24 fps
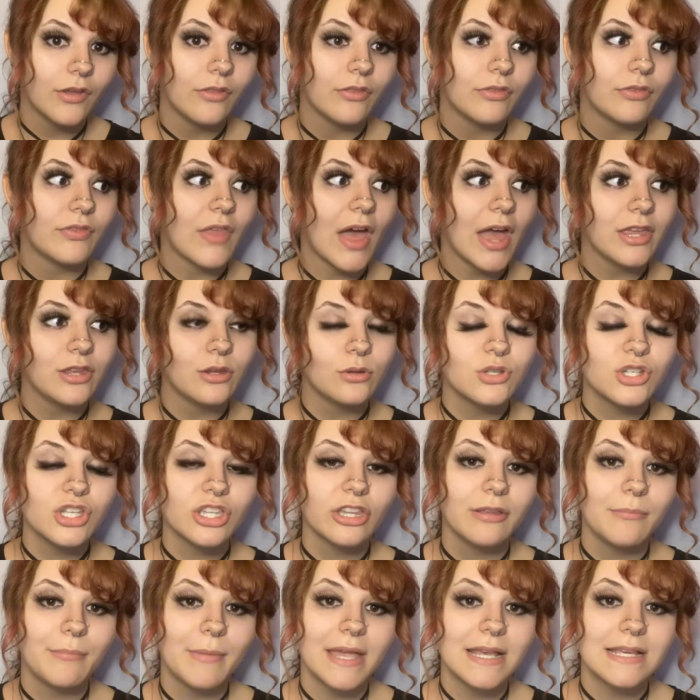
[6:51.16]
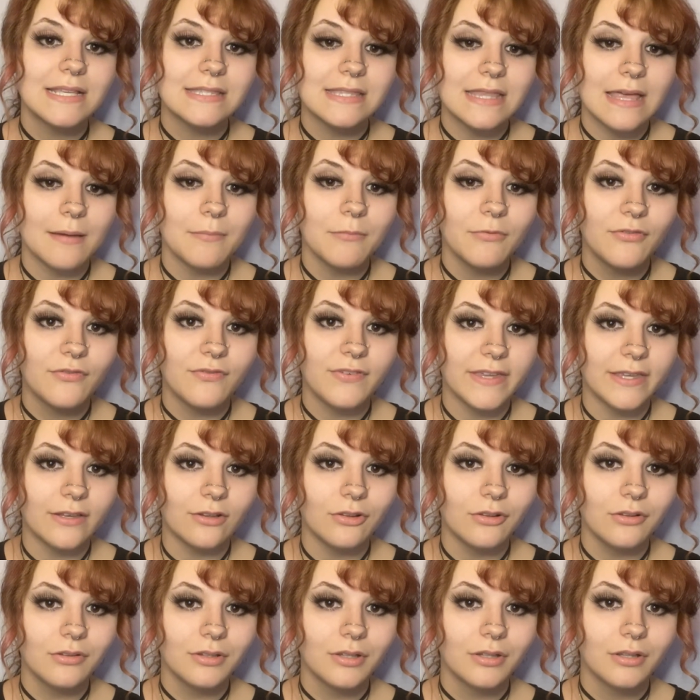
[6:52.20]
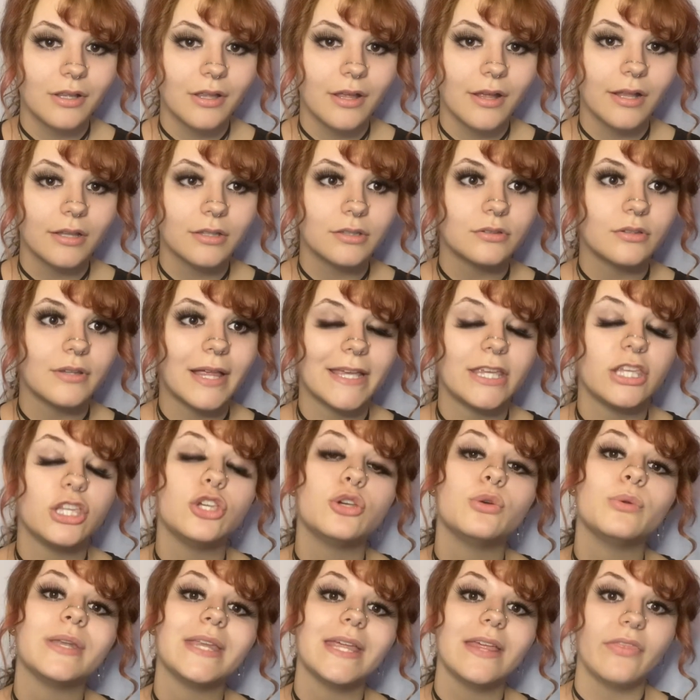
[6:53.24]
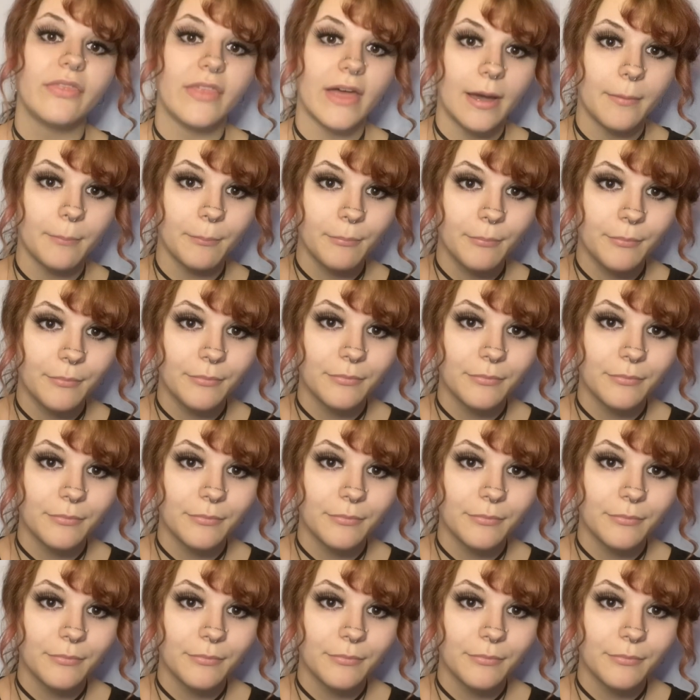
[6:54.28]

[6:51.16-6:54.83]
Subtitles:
that usually makes them feel like you need them.